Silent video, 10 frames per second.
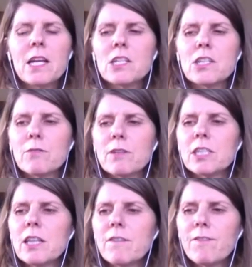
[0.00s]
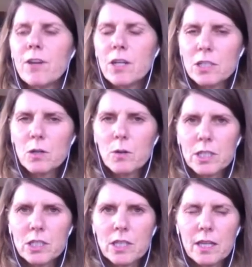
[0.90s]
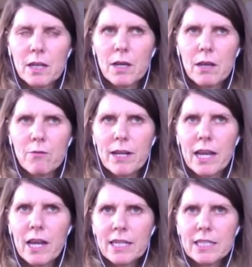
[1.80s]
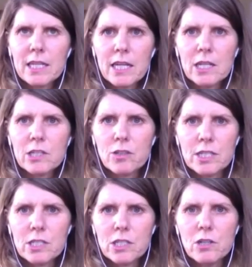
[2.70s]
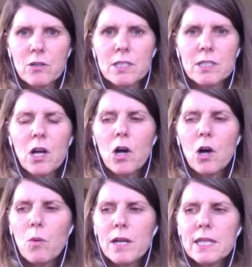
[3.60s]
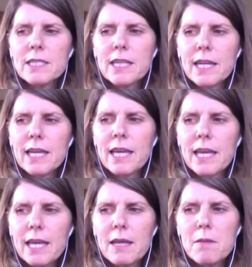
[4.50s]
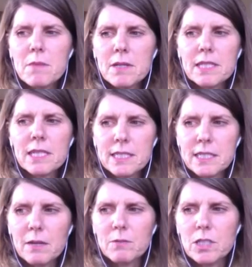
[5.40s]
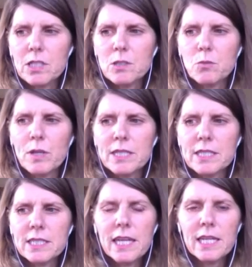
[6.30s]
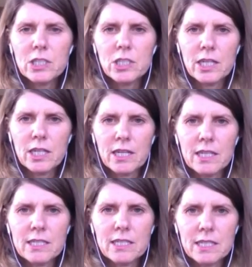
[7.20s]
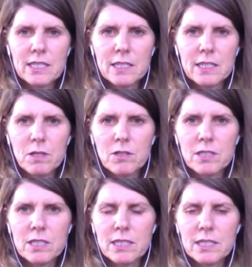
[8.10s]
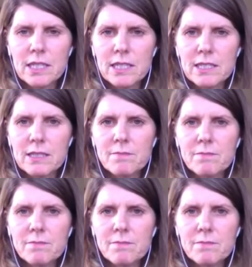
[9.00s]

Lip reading: So Richi, the first question that we'd really like to address to you is, what is the key misconceptions when teaching success beyond success?